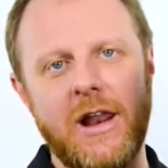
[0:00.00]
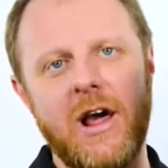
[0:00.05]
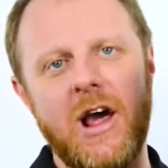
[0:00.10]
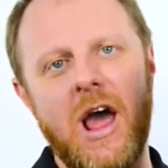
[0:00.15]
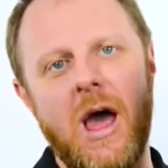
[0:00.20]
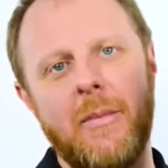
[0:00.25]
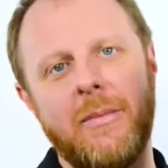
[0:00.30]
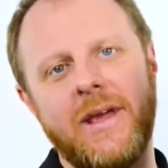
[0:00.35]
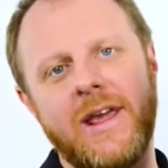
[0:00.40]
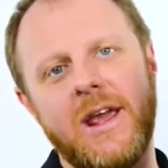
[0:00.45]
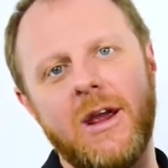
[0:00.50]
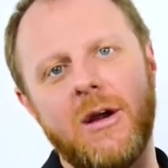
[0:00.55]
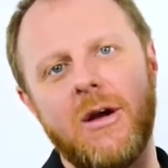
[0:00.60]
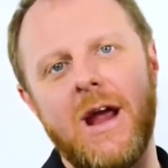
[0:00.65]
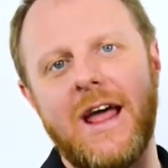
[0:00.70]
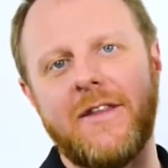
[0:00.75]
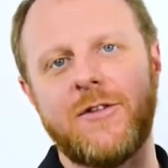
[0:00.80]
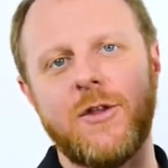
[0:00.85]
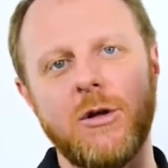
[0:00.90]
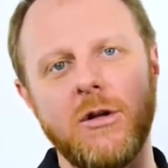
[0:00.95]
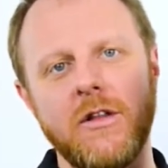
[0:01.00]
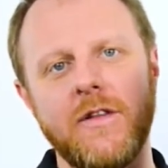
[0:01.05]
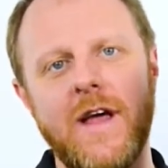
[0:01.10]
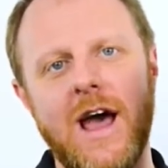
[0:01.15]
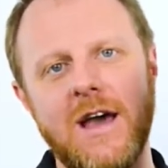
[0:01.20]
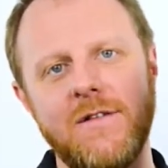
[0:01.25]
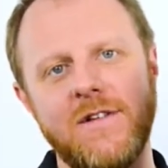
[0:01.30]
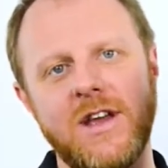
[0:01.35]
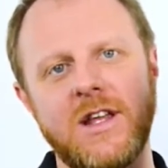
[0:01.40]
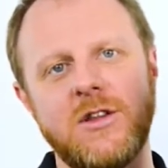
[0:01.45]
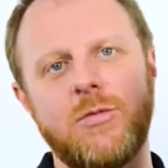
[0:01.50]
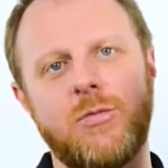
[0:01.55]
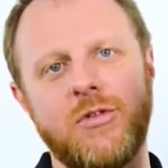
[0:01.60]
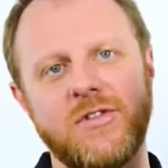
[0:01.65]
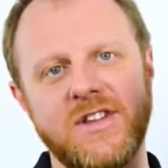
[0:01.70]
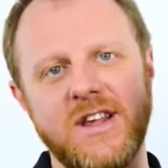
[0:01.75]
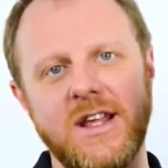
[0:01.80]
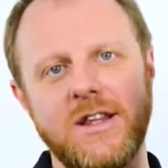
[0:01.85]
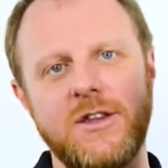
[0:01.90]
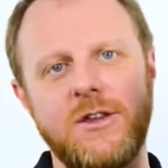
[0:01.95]
I'm here at Total Diving to
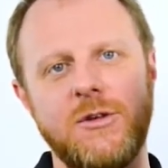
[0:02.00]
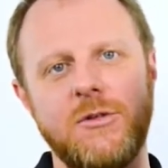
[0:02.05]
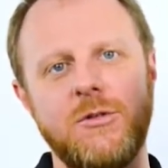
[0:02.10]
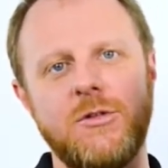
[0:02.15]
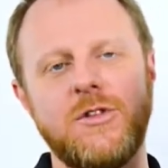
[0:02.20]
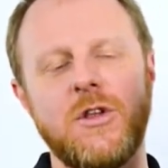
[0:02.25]
present you